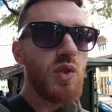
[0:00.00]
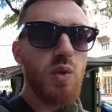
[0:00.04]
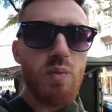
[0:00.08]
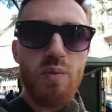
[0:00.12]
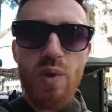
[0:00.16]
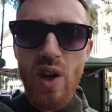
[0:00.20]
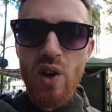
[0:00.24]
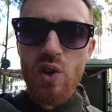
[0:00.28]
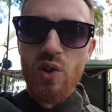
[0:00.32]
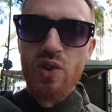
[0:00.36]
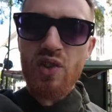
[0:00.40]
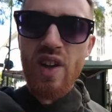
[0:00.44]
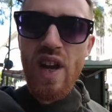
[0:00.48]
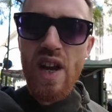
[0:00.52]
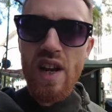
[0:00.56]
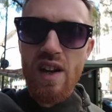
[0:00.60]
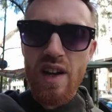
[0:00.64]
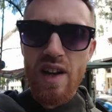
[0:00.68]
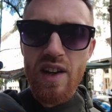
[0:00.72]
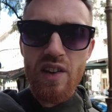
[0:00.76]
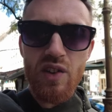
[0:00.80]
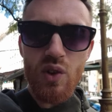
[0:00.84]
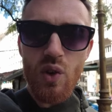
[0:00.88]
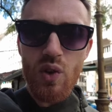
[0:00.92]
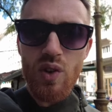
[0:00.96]
to Buenos
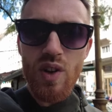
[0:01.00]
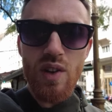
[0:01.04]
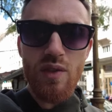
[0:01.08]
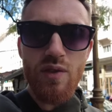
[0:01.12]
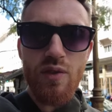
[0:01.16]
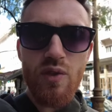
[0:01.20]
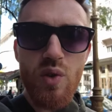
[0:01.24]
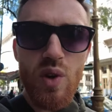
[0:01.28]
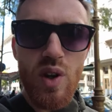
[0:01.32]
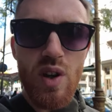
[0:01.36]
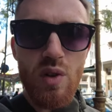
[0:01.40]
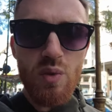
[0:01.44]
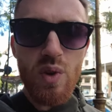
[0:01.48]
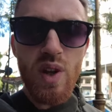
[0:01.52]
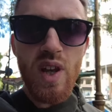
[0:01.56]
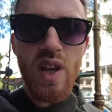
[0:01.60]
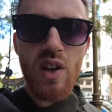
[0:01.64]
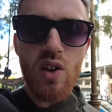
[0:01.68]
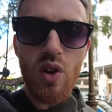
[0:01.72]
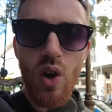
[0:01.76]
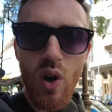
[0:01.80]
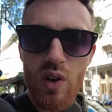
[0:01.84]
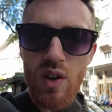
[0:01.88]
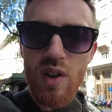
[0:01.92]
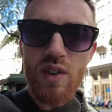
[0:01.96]
Aires on a three week
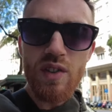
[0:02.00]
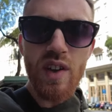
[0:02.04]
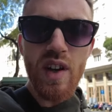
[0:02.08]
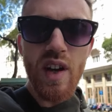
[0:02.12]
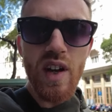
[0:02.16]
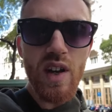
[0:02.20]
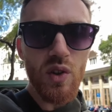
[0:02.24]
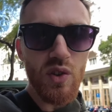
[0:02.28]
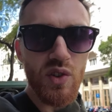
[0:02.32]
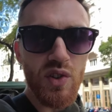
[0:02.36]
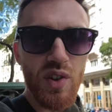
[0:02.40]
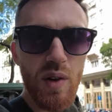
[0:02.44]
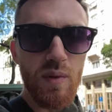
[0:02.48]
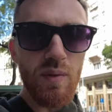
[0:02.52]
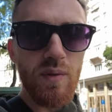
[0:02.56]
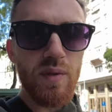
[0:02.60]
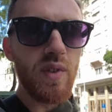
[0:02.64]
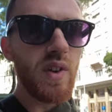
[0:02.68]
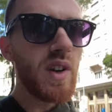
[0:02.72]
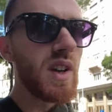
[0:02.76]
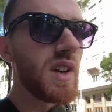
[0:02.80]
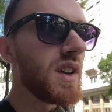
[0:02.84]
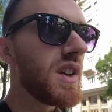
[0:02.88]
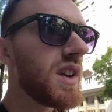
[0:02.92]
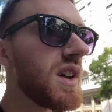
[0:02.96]
holiday or
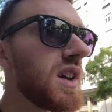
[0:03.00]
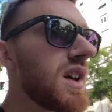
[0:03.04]
something,